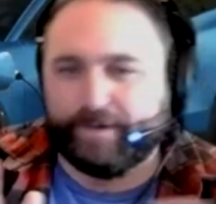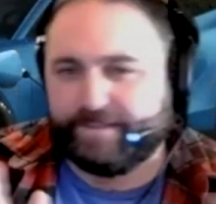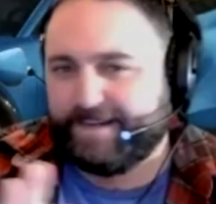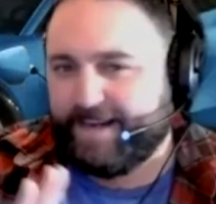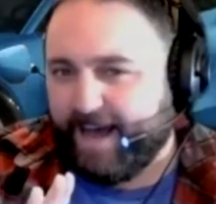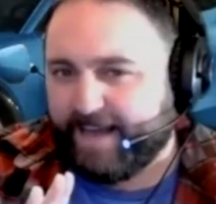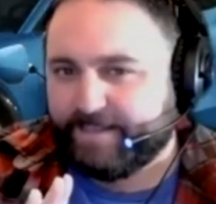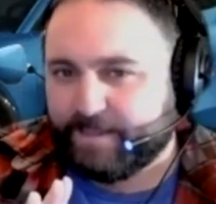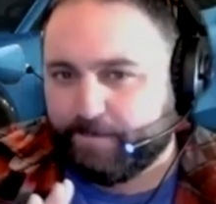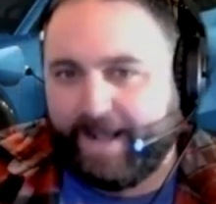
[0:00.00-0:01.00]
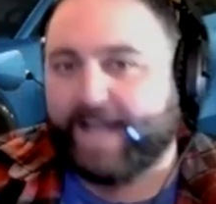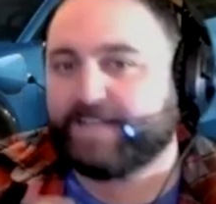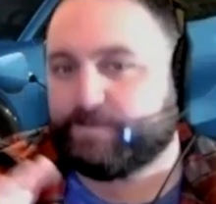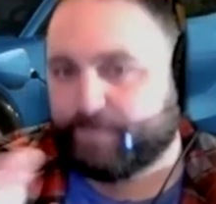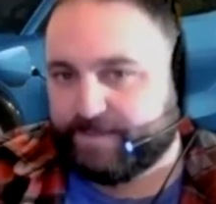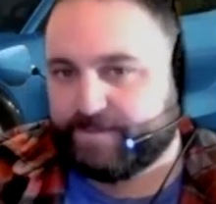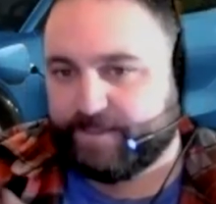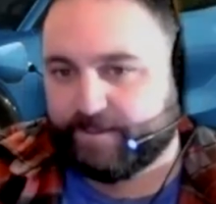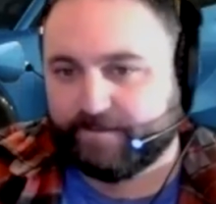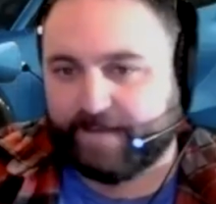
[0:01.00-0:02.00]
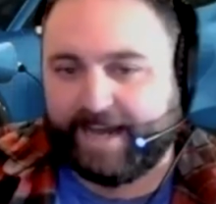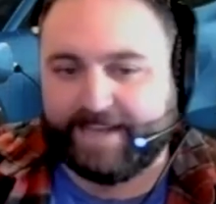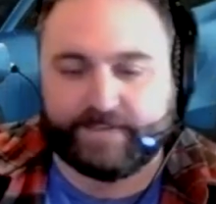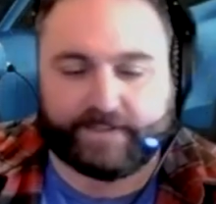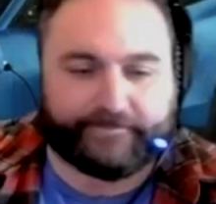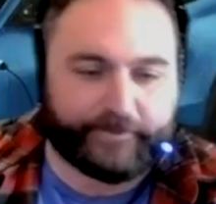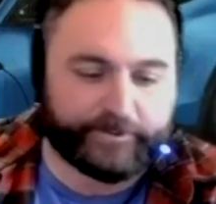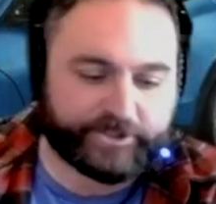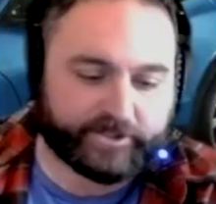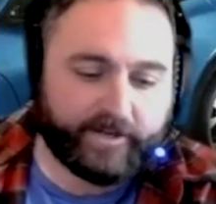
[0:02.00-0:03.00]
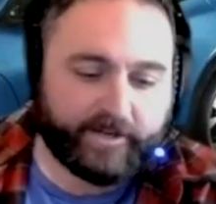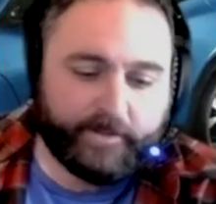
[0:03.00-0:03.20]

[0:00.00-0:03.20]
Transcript: with a nod to the past, but still eyes on the future.